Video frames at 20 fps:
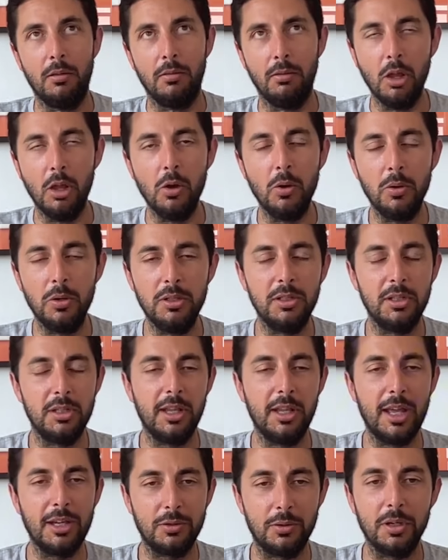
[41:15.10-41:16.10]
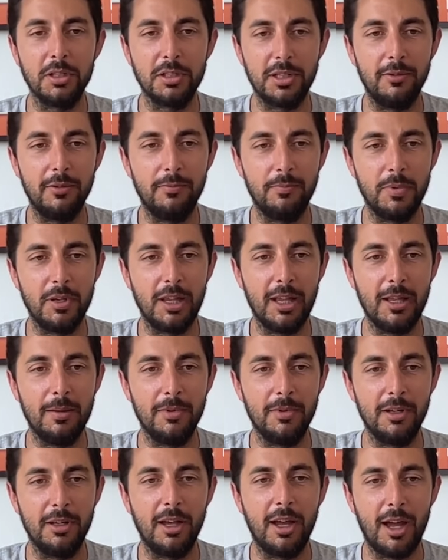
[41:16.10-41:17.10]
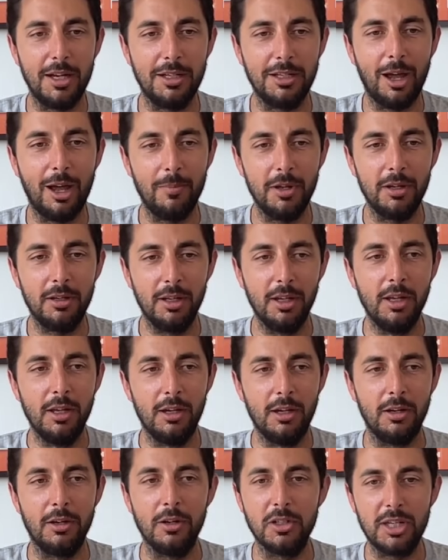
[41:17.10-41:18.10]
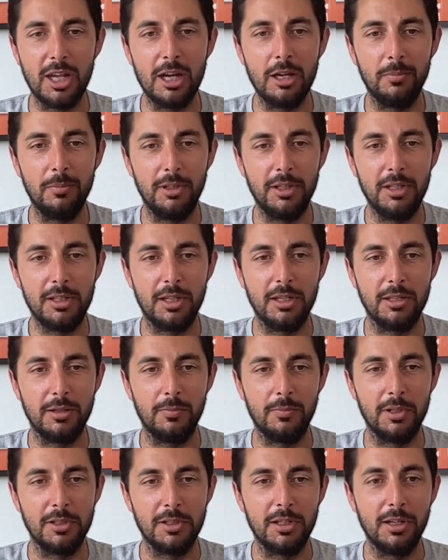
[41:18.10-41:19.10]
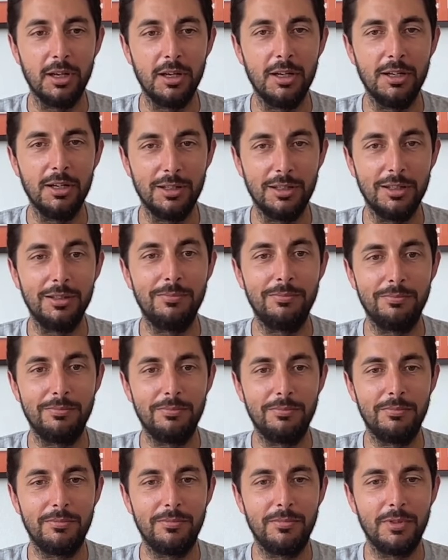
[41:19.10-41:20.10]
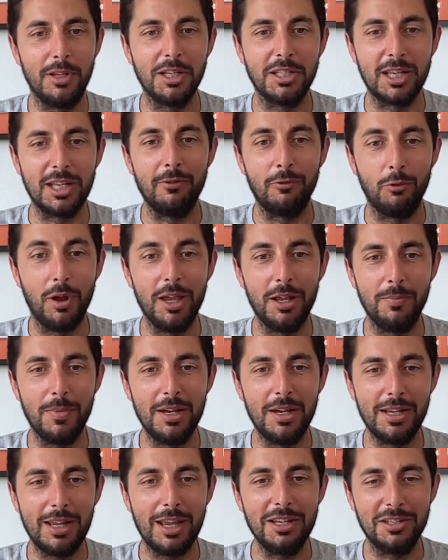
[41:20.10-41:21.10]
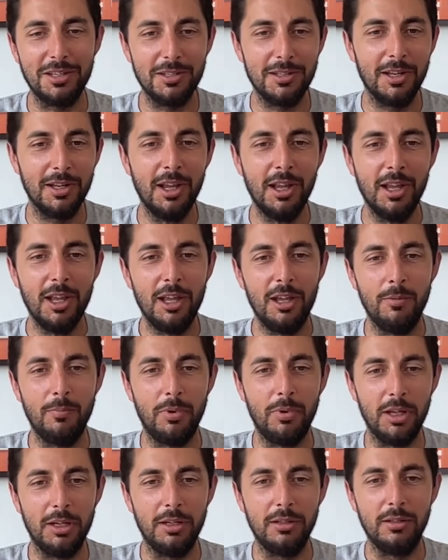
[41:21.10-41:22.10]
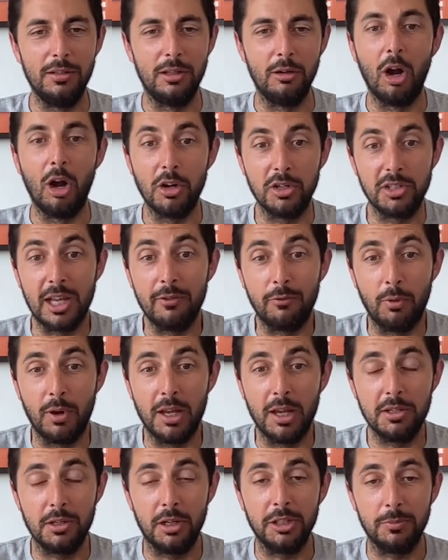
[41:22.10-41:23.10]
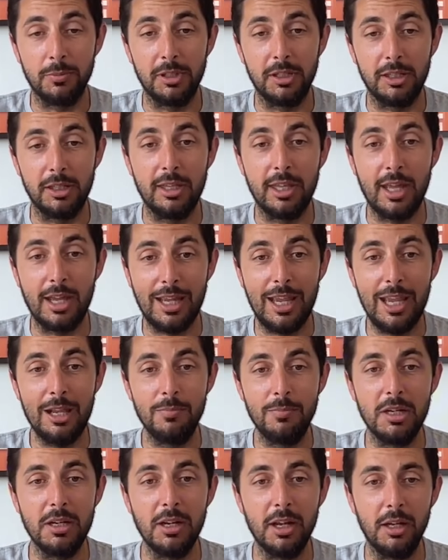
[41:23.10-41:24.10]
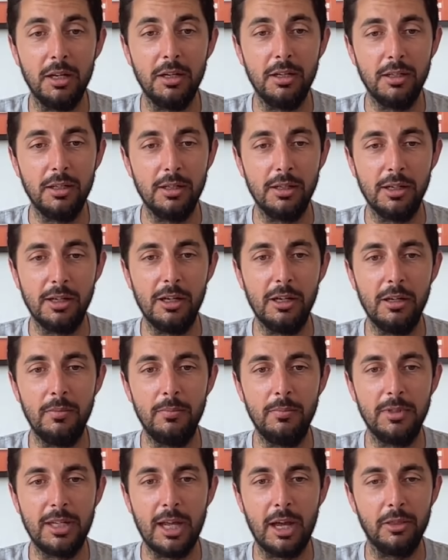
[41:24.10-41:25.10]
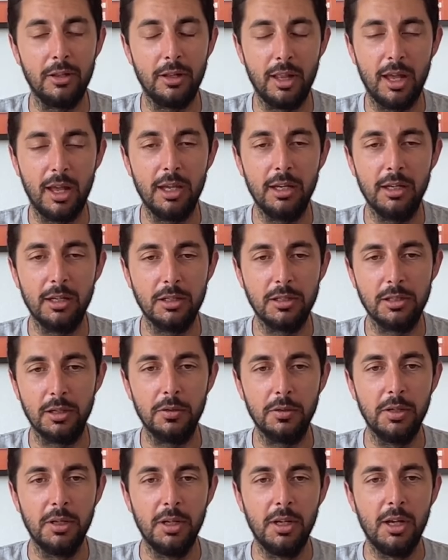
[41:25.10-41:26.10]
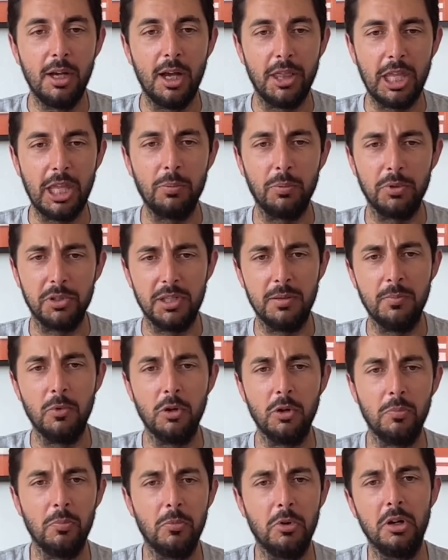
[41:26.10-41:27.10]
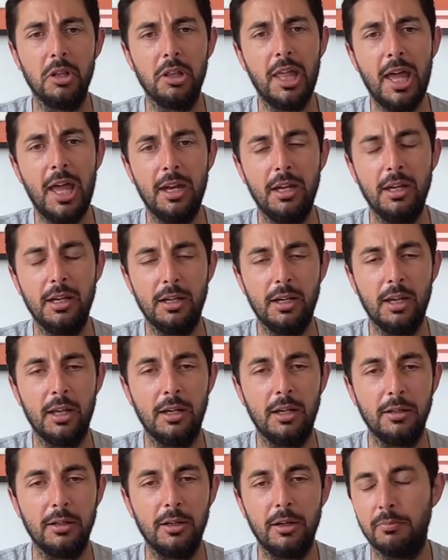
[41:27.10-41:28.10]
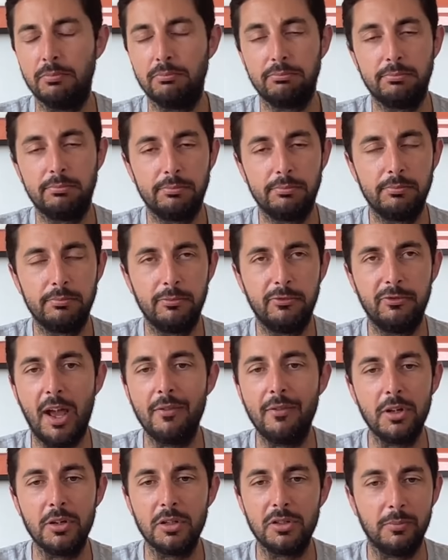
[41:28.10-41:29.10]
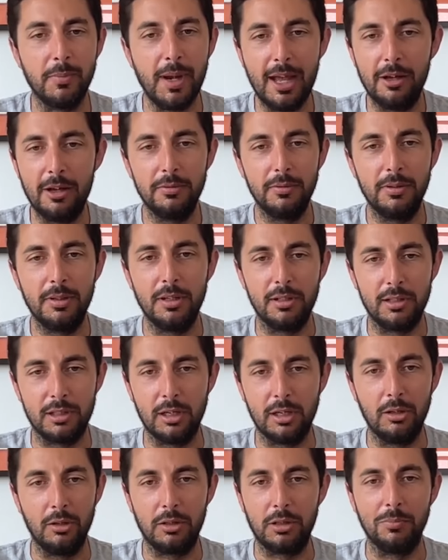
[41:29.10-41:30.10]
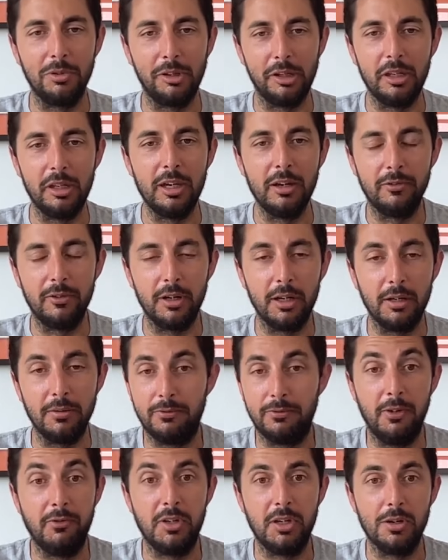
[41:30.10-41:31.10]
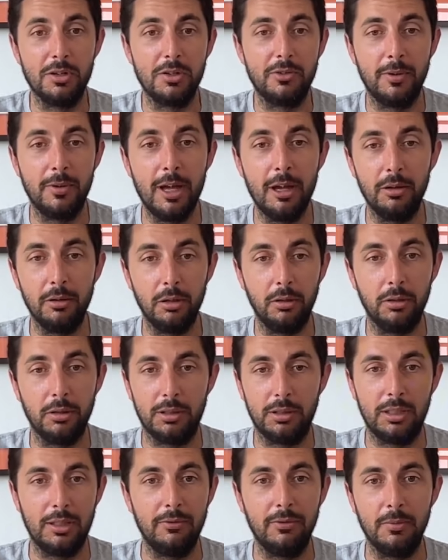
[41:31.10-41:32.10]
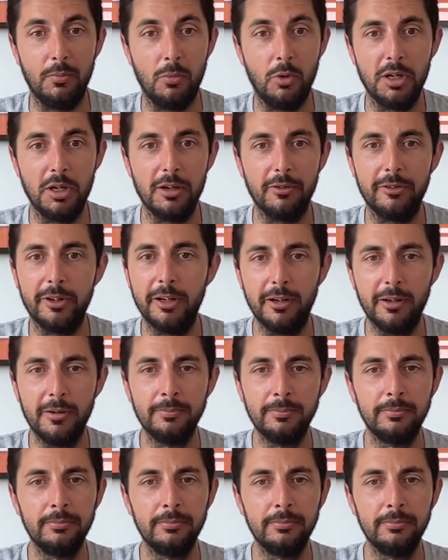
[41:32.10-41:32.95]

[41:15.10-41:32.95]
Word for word: loans and that sort of stuff became a hot topic, understandably, since it wasn't done in a, a safe way in many cases. But there are safe ways ultimately that that can be done um, down the line, and so I think we'll see more and more of that. And you know, five years from now, it's going to look completely different, and fifty years from now, it'll look even more different.